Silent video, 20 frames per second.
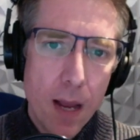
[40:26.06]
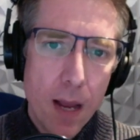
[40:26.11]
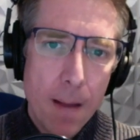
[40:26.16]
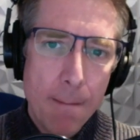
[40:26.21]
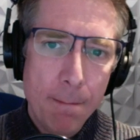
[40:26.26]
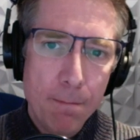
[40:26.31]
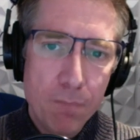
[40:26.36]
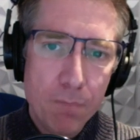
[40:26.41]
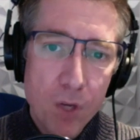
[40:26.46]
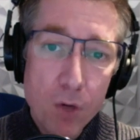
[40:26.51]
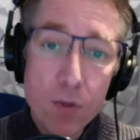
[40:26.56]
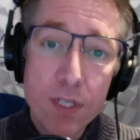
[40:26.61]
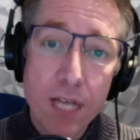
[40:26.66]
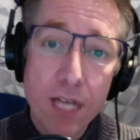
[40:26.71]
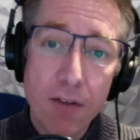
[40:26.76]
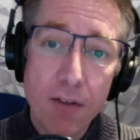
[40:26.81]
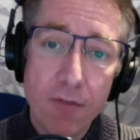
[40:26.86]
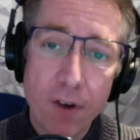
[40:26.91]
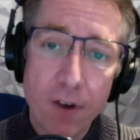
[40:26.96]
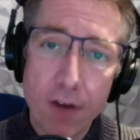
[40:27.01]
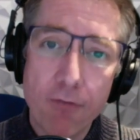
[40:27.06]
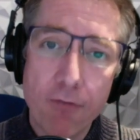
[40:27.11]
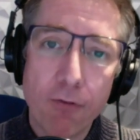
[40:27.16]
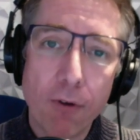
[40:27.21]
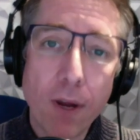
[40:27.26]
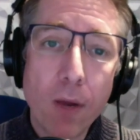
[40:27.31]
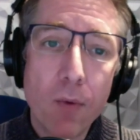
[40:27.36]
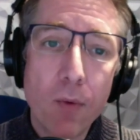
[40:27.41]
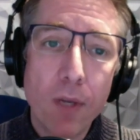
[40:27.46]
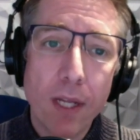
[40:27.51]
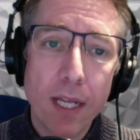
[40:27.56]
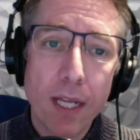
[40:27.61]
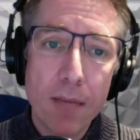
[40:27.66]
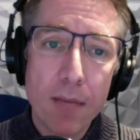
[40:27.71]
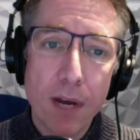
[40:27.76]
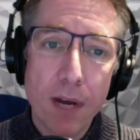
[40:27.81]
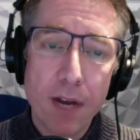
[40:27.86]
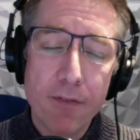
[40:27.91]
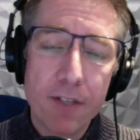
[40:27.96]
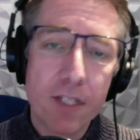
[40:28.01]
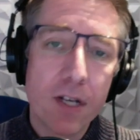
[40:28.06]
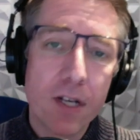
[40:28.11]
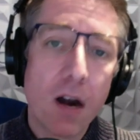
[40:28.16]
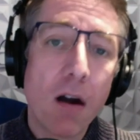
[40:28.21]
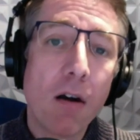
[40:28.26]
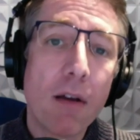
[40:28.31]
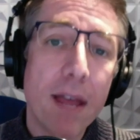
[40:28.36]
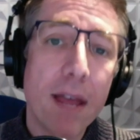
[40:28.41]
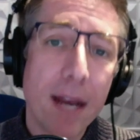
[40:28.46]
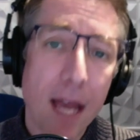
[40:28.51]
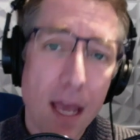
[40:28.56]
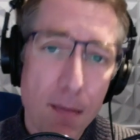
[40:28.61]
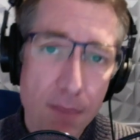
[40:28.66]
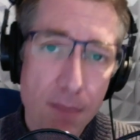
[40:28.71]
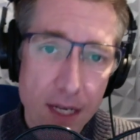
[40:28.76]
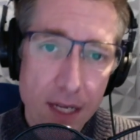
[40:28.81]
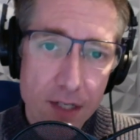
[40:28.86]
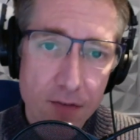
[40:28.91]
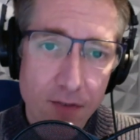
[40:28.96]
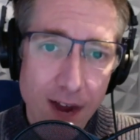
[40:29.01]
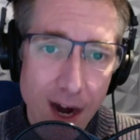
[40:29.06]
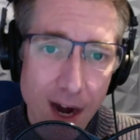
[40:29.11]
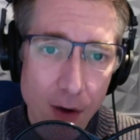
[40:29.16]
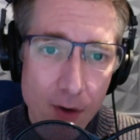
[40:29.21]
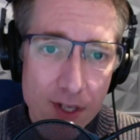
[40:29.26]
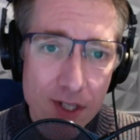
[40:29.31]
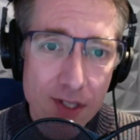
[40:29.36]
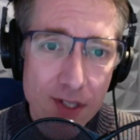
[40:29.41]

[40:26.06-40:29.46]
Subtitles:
mutate very frequently, but if it's an RNA-based virus,